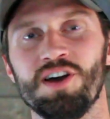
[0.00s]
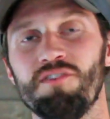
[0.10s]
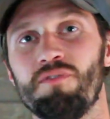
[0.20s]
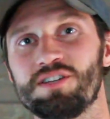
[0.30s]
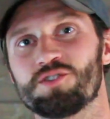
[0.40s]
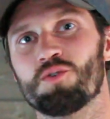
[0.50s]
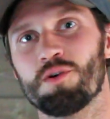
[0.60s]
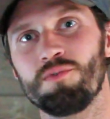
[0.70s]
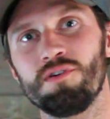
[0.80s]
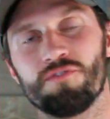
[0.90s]
of what's
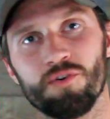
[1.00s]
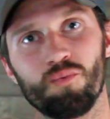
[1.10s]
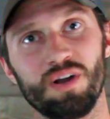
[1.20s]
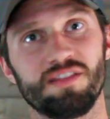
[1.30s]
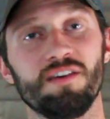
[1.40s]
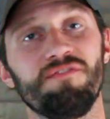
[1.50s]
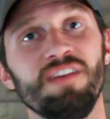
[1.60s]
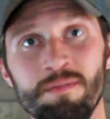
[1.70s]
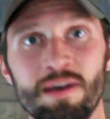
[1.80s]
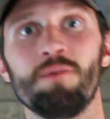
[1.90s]
normal for what the
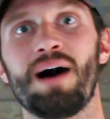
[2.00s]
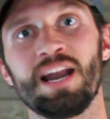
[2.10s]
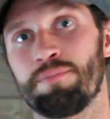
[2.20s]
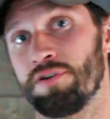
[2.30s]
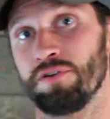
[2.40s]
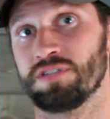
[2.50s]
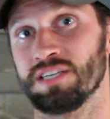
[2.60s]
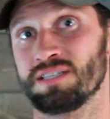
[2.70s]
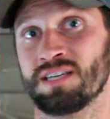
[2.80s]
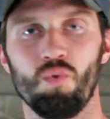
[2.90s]
female body produces.